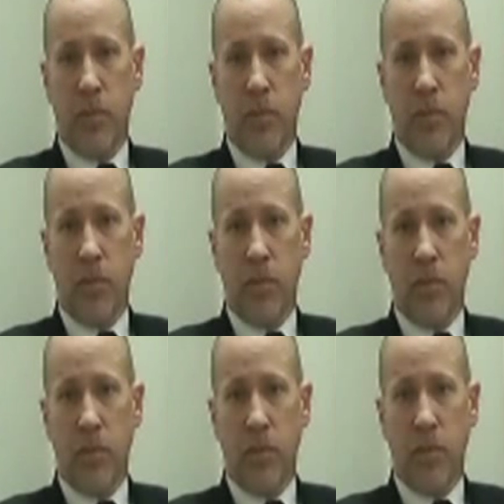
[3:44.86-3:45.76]
way,
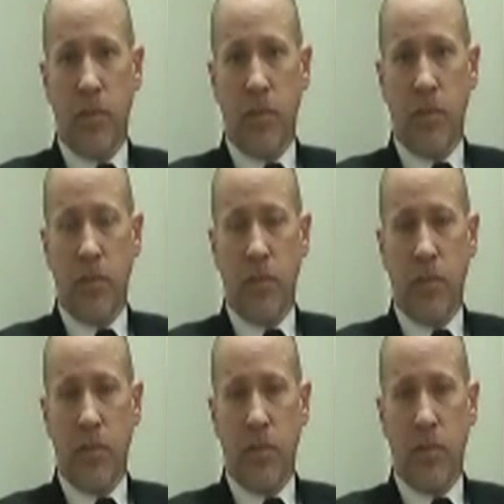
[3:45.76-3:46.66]
can you be sure
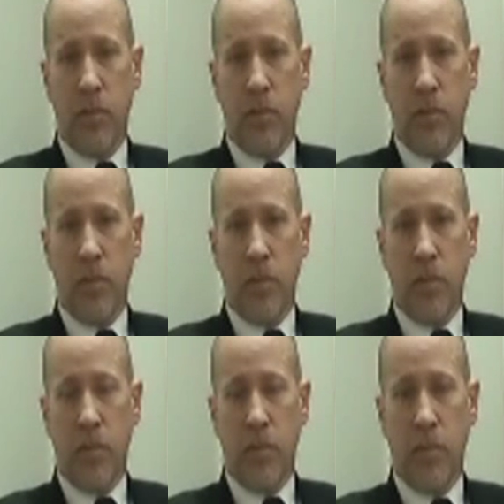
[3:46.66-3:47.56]
there's
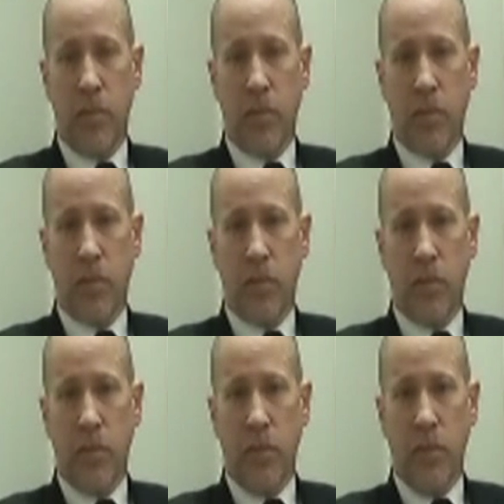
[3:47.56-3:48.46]
medicine still inside that
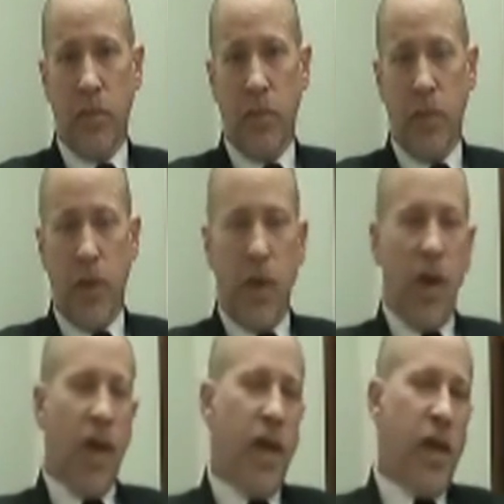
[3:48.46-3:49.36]
inhaler?
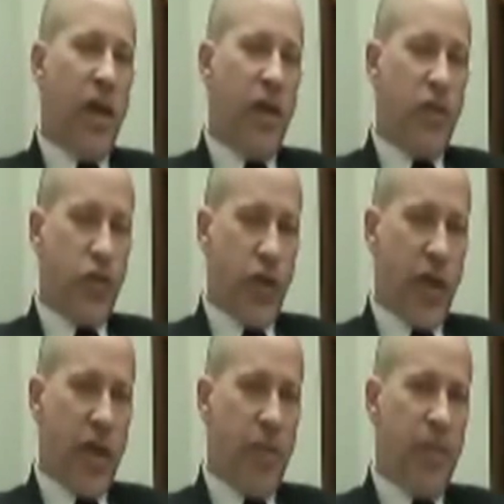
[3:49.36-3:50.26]
It's tricky.
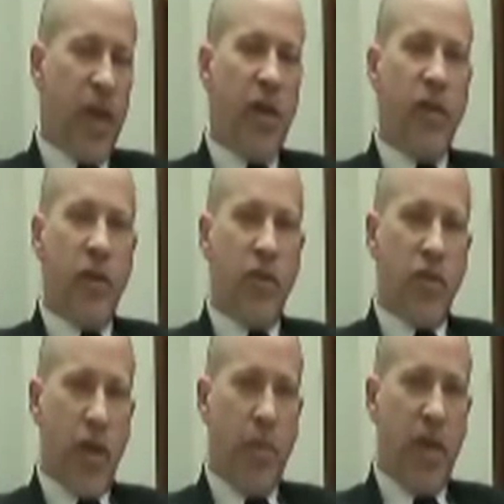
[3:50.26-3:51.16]
There are some
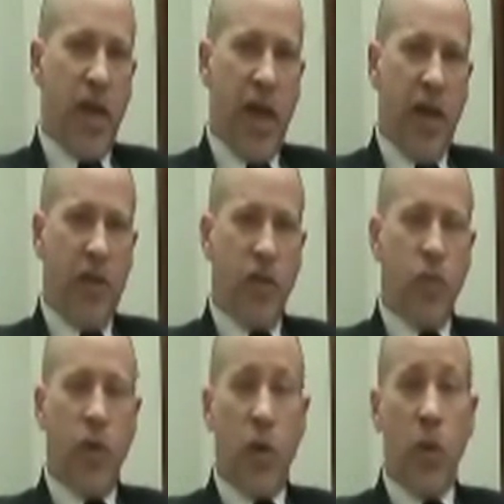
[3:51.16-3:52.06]
inhalers
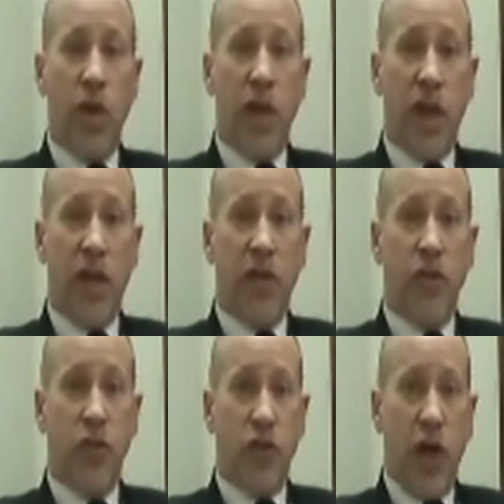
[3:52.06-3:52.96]
where we can
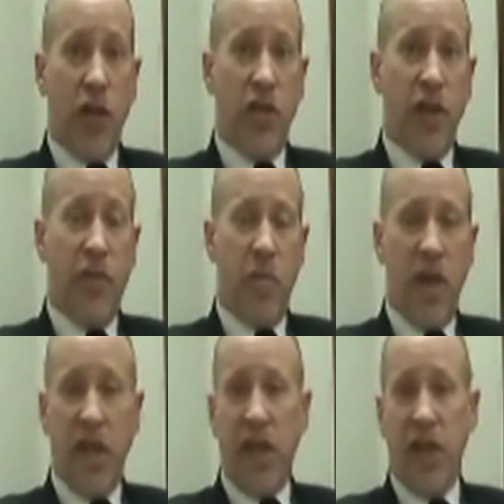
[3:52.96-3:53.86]
judge if a
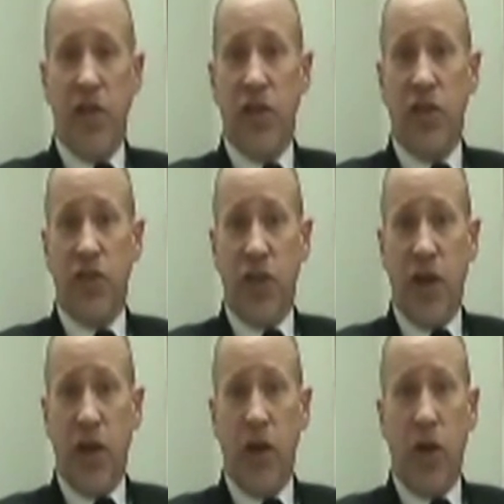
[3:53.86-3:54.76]
medication is
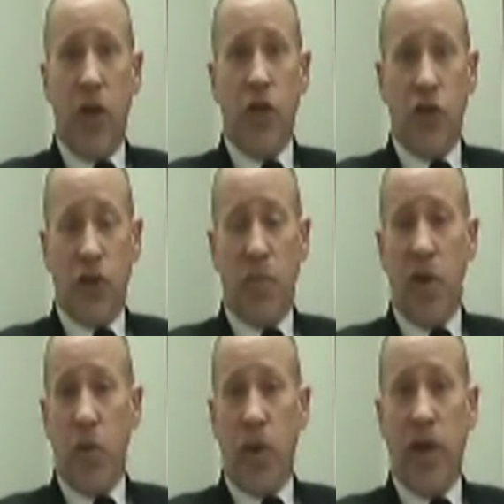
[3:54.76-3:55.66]
there just by the
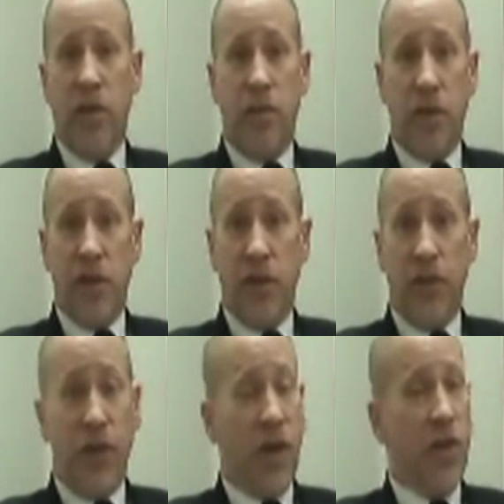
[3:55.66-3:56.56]
way it feels.
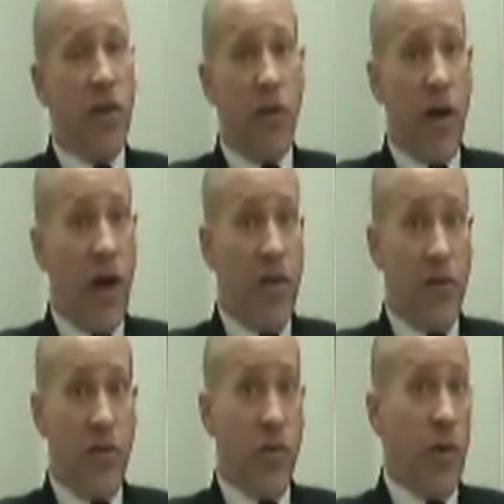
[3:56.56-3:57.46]
There are others
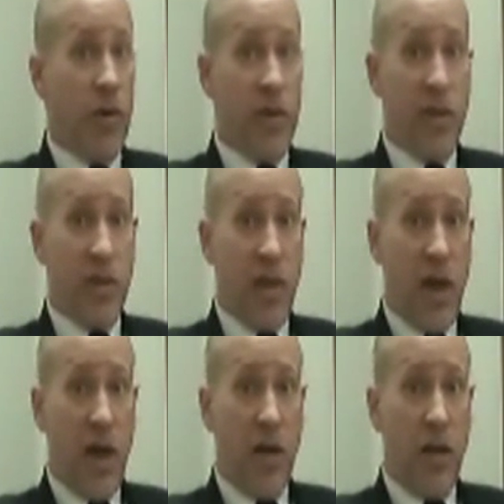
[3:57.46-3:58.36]
where it does not.
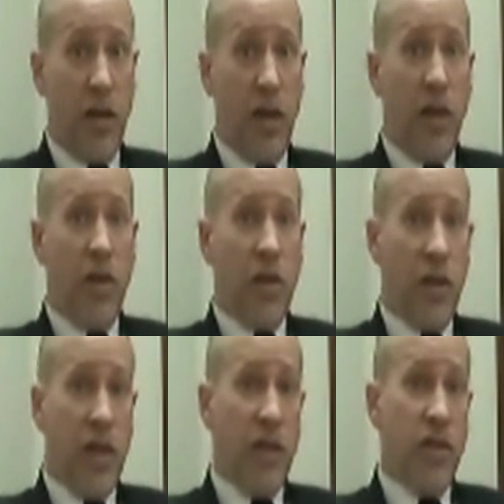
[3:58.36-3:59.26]
You
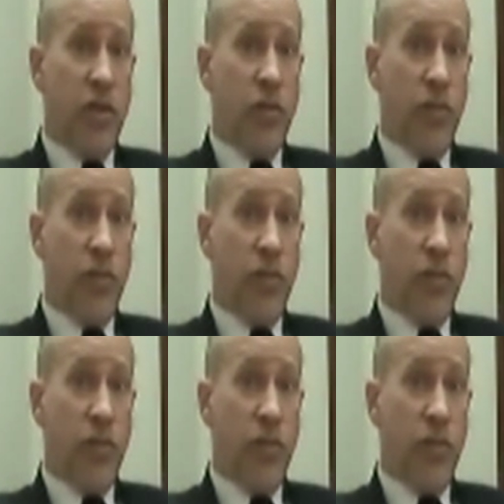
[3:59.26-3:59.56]
need to